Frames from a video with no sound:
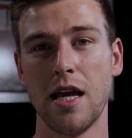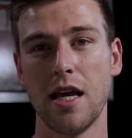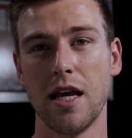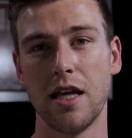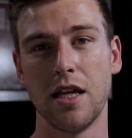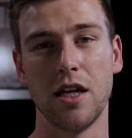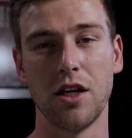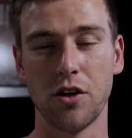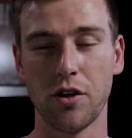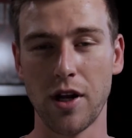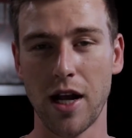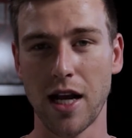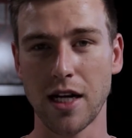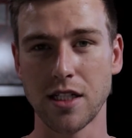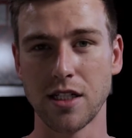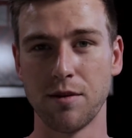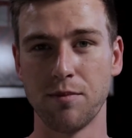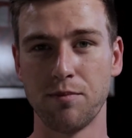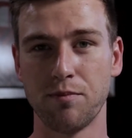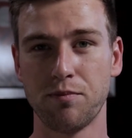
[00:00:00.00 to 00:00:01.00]
You can
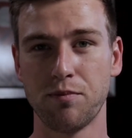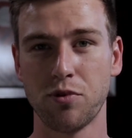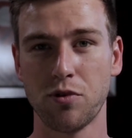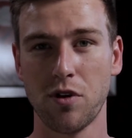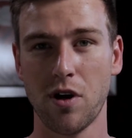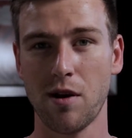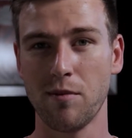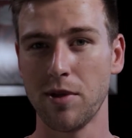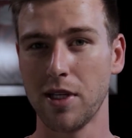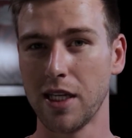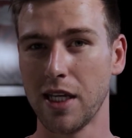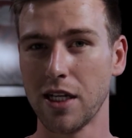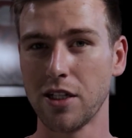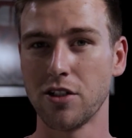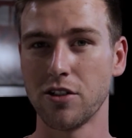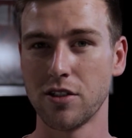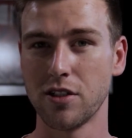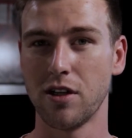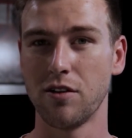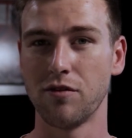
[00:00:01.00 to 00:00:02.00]
actually probably get
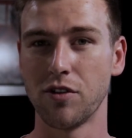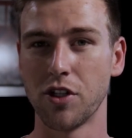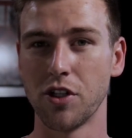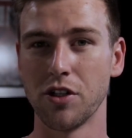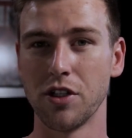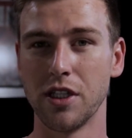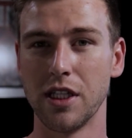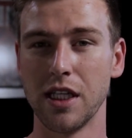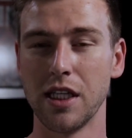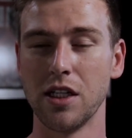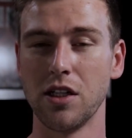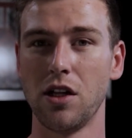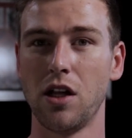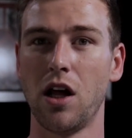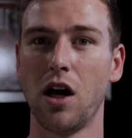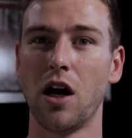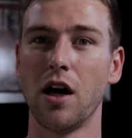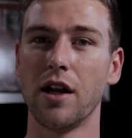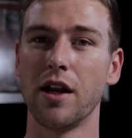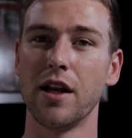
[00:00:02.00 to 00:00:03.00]
yourself a good deal
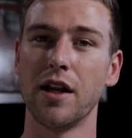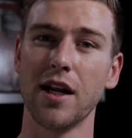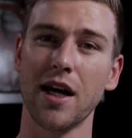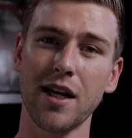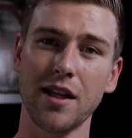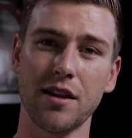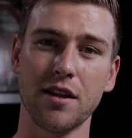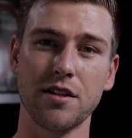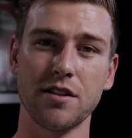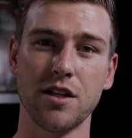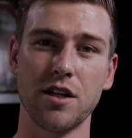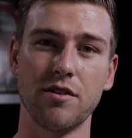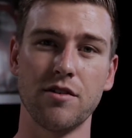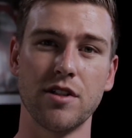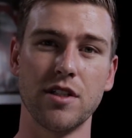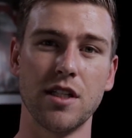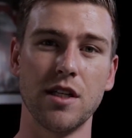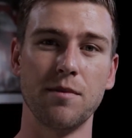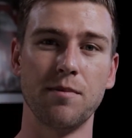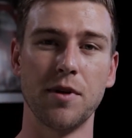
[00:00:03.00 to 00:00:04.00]
on a 9th
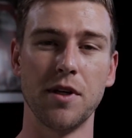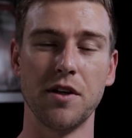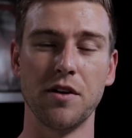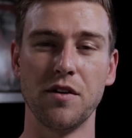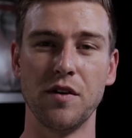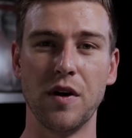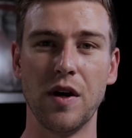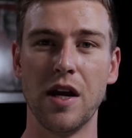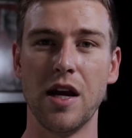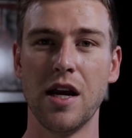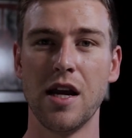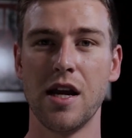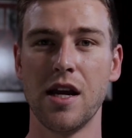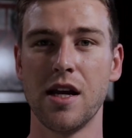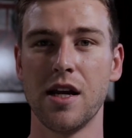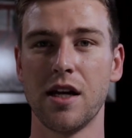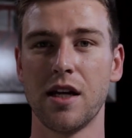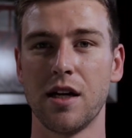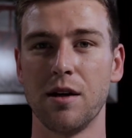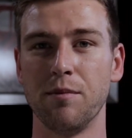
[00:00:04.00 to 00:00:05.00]
series CPU
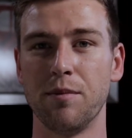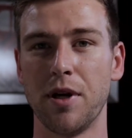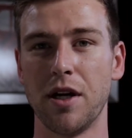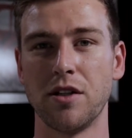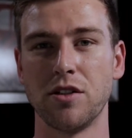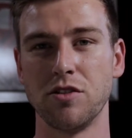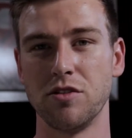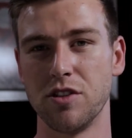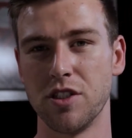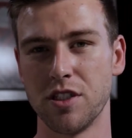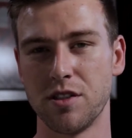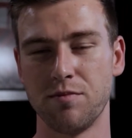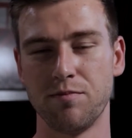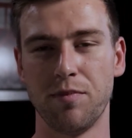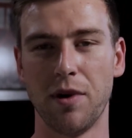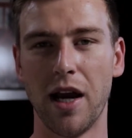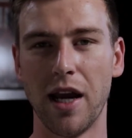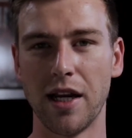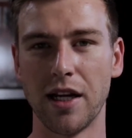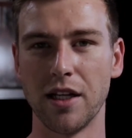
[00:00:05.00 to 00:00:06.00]
compared to just
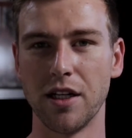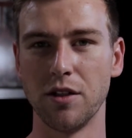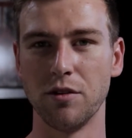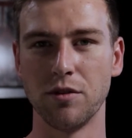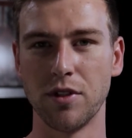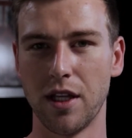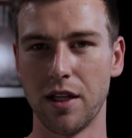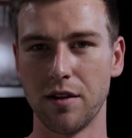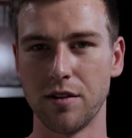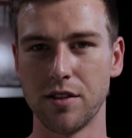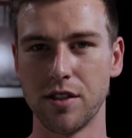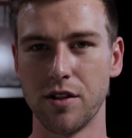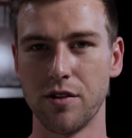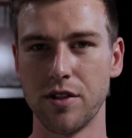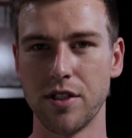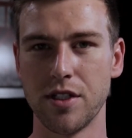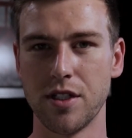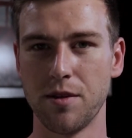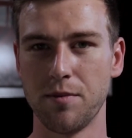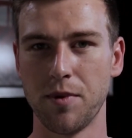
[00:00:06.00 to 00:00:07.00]
buying a new 10th
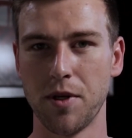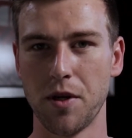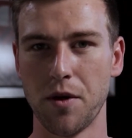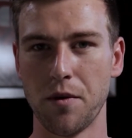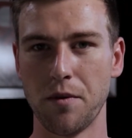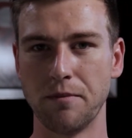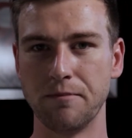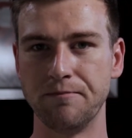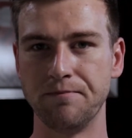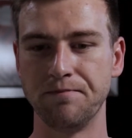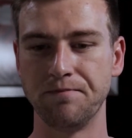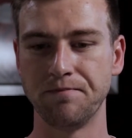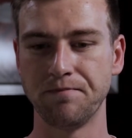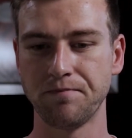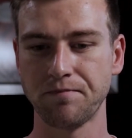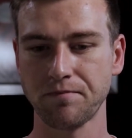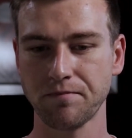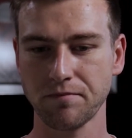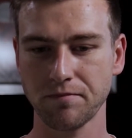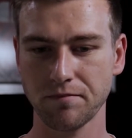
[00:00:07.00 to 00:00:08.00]
series CPU.
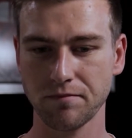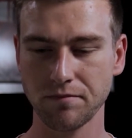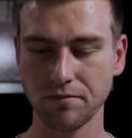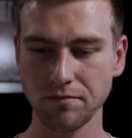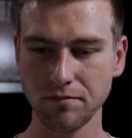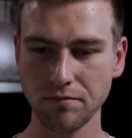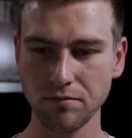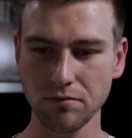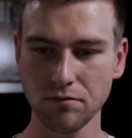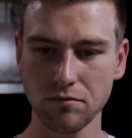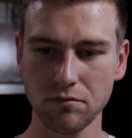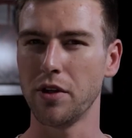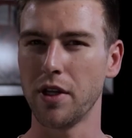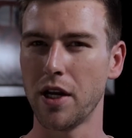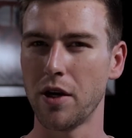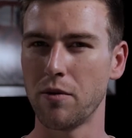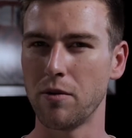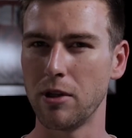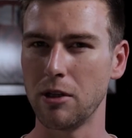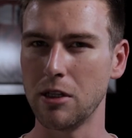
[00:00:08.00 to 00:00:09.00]
So when do
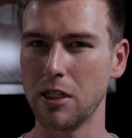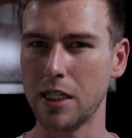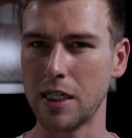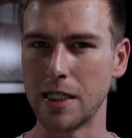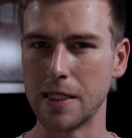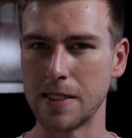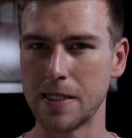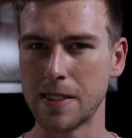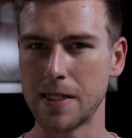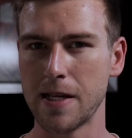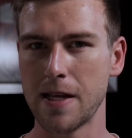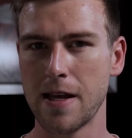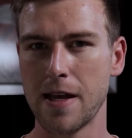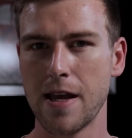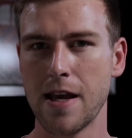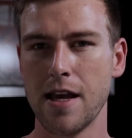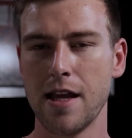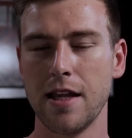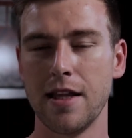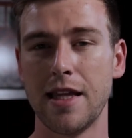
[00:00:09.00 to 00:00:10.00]
they release?
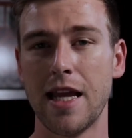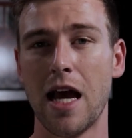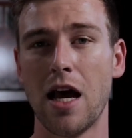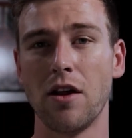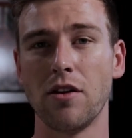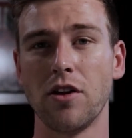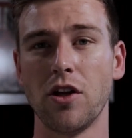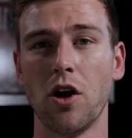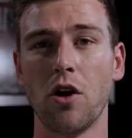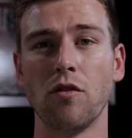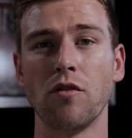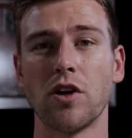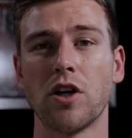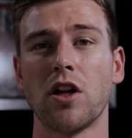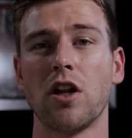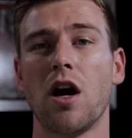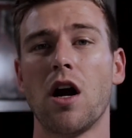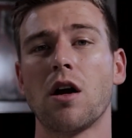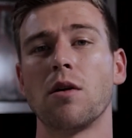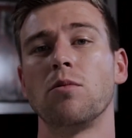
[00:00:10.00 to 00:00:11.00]
Now the
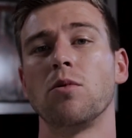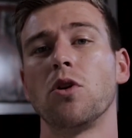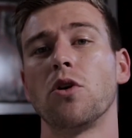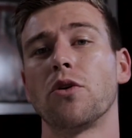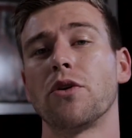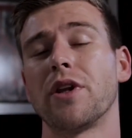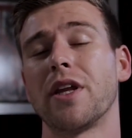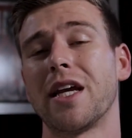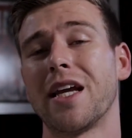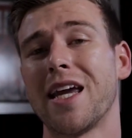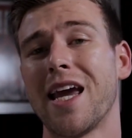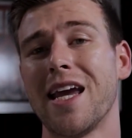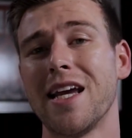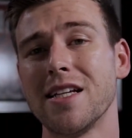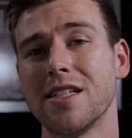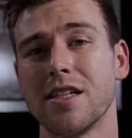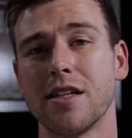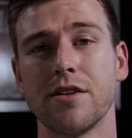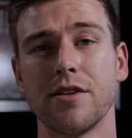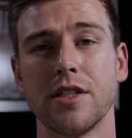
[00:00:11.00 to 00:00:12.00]
overclockable or the K
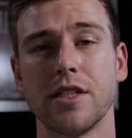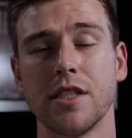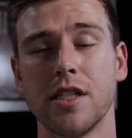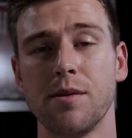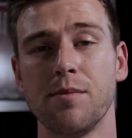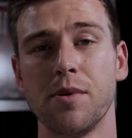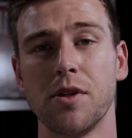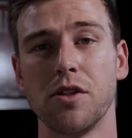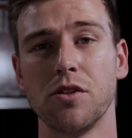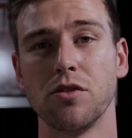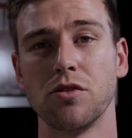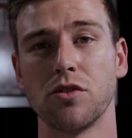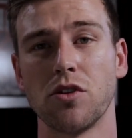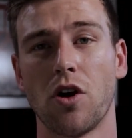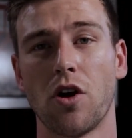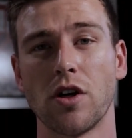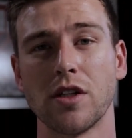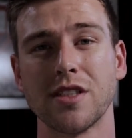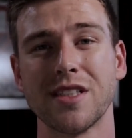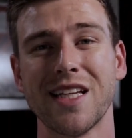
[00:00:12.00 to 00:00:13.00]
series CPUs
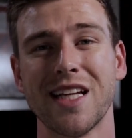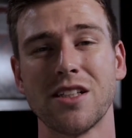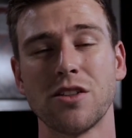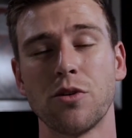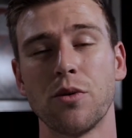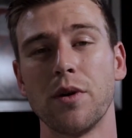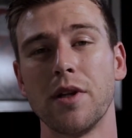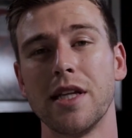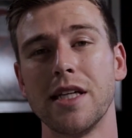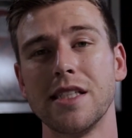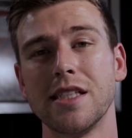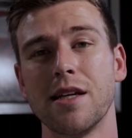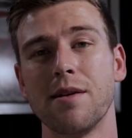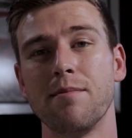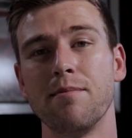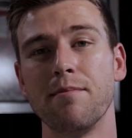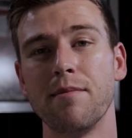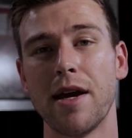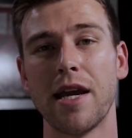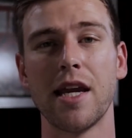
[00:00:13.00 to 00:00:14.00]
are set to release
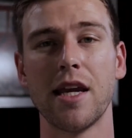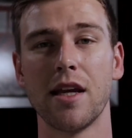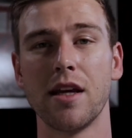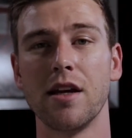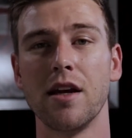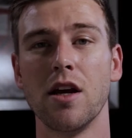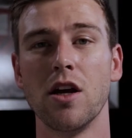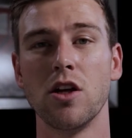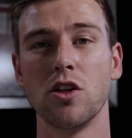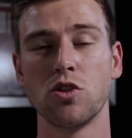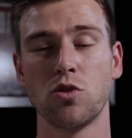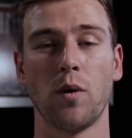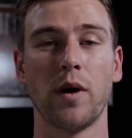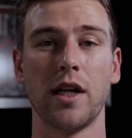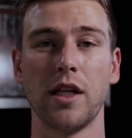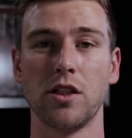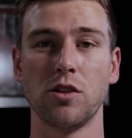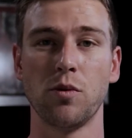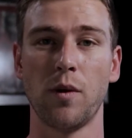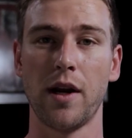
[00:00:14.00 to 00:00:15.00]
in May
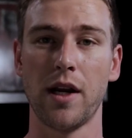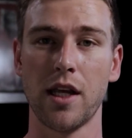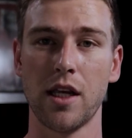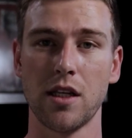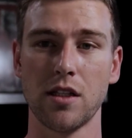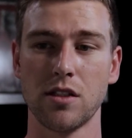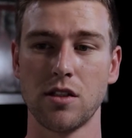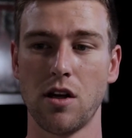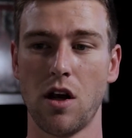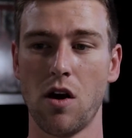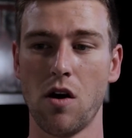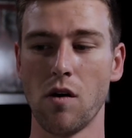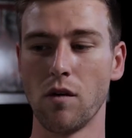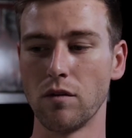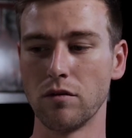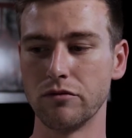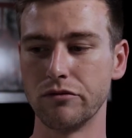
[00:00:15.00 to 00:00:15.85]
2020, so